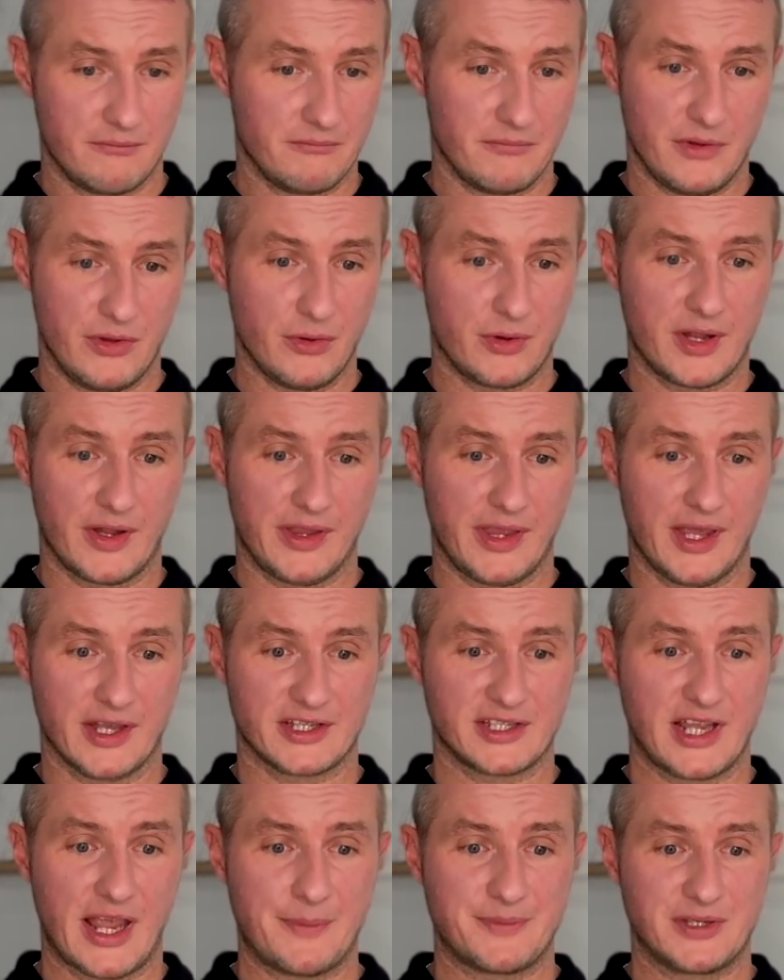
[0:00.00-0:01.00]
you can,
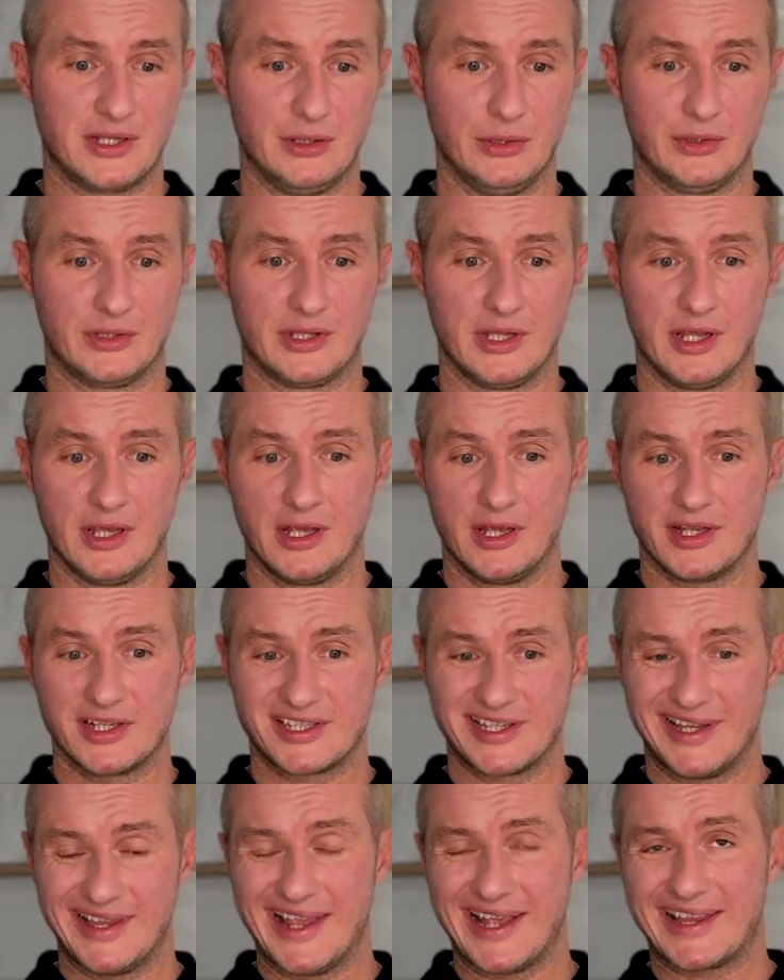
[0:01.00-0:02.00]
yes, absolutely
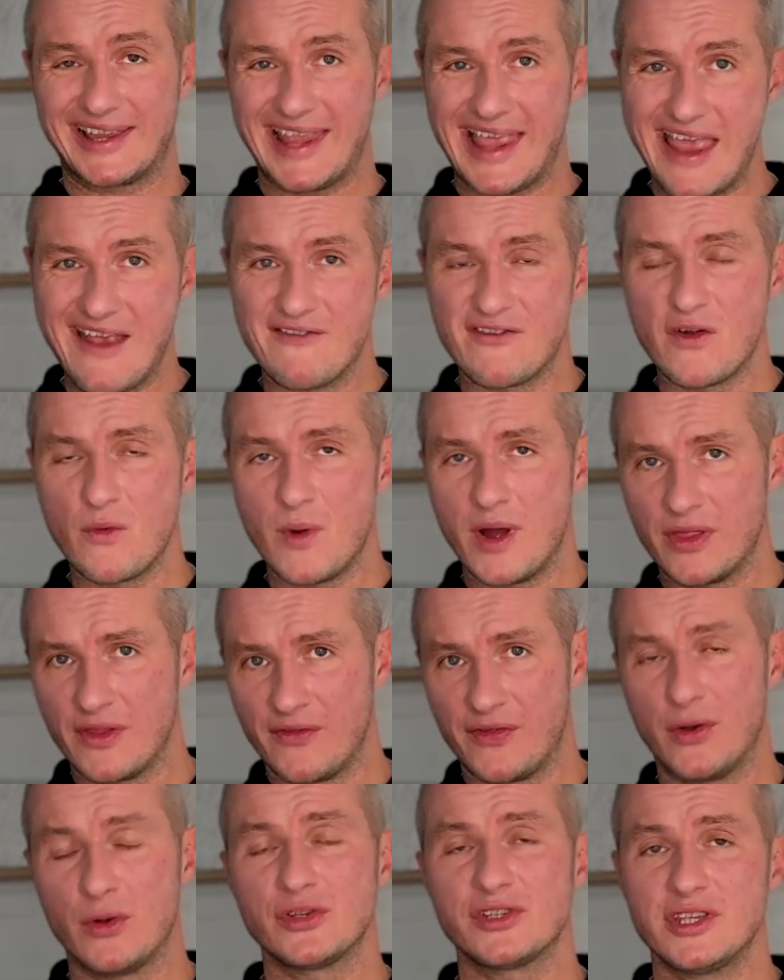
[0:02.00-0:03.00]
select every one
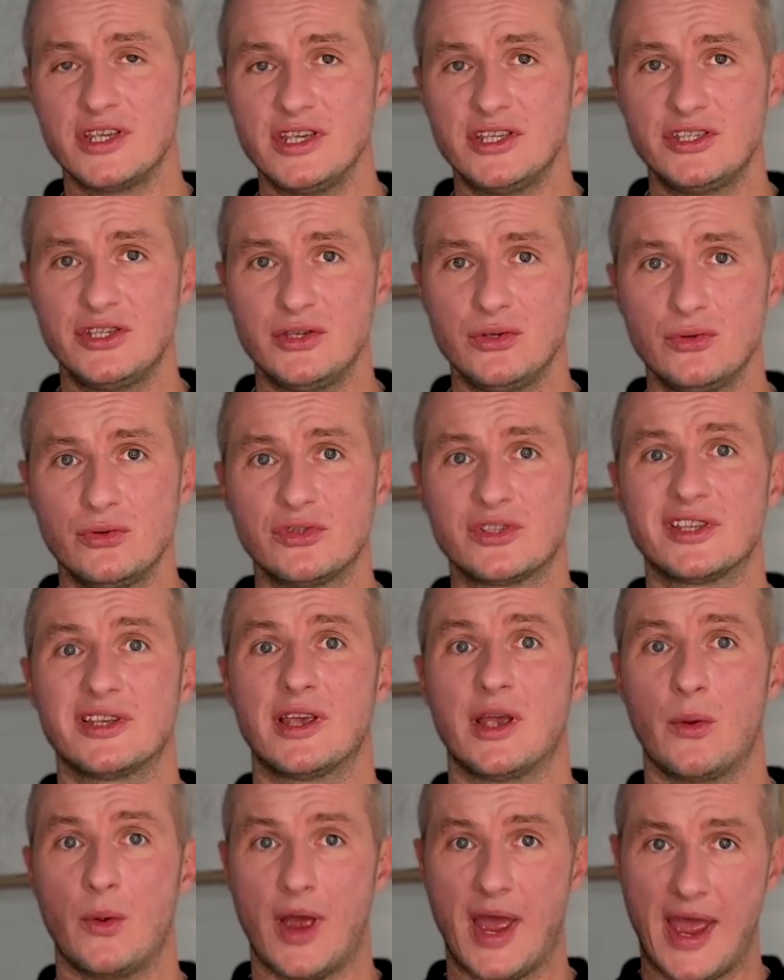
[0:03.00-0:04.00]
of those ECUs
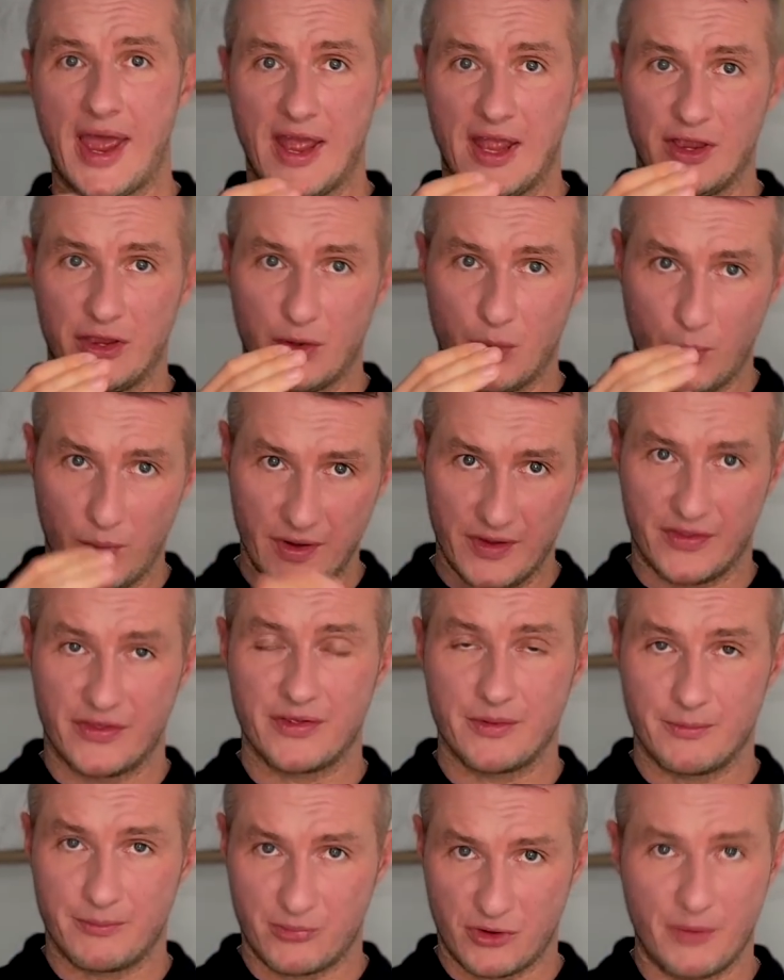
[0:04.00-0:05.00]
and with
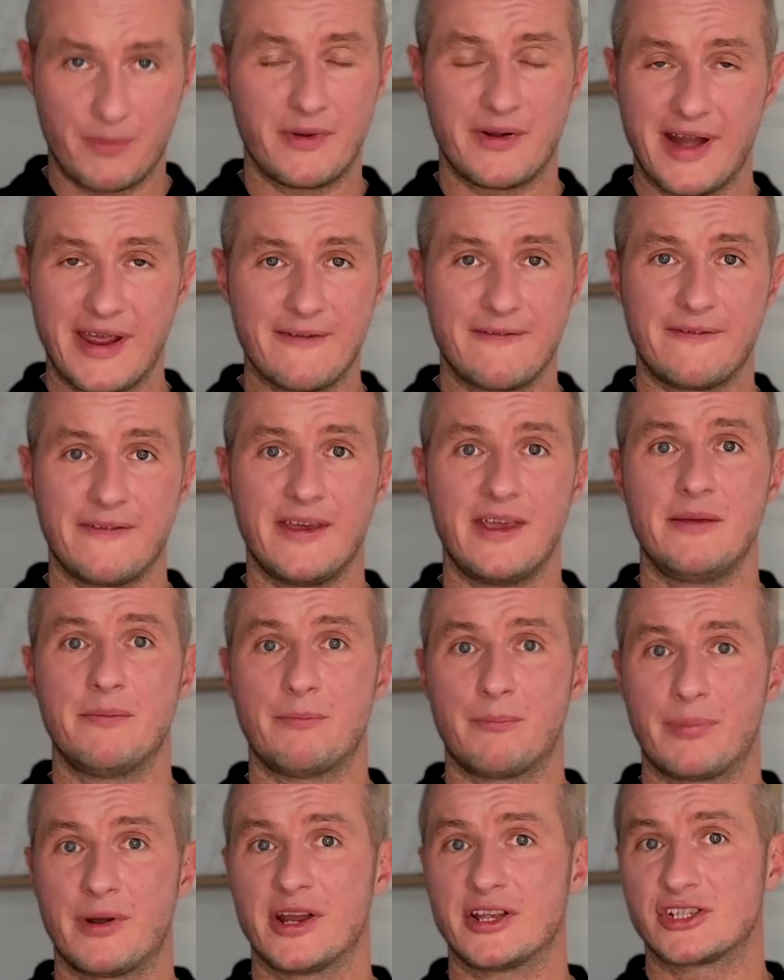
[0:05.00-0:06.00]
proper FA
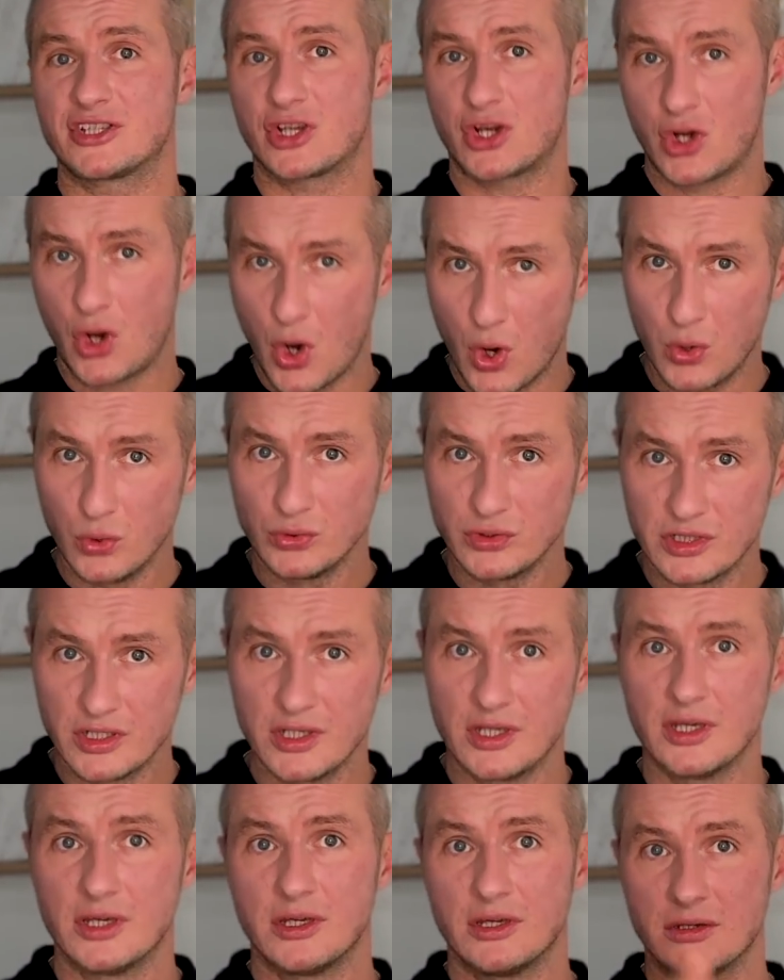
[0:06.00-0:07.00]
press code
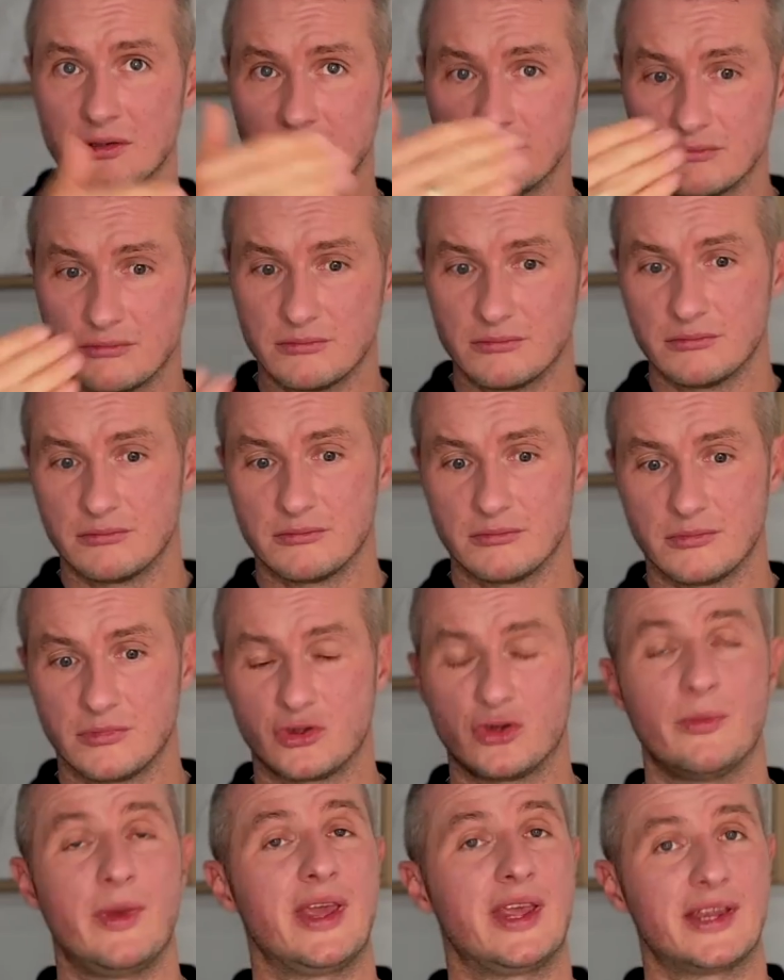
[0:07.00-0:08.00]

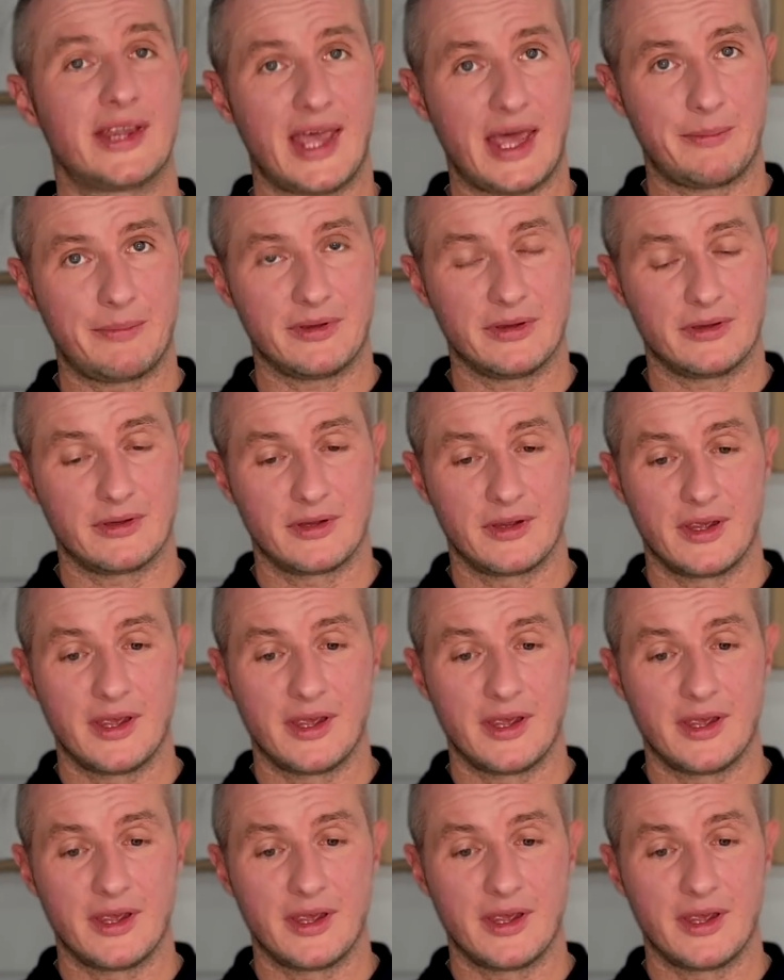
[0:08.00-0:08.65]
to make it happen.